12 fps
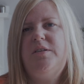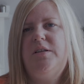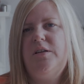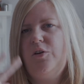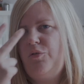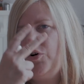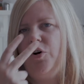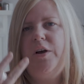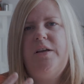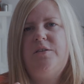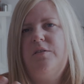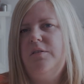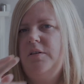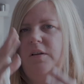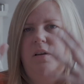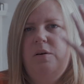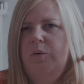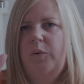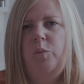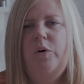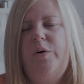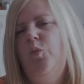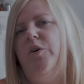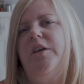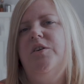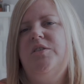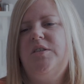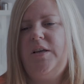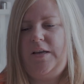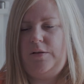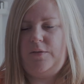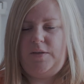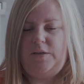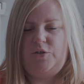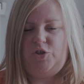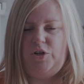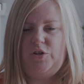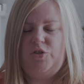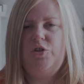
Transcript: He said in her eyes and what he could see and the things that she could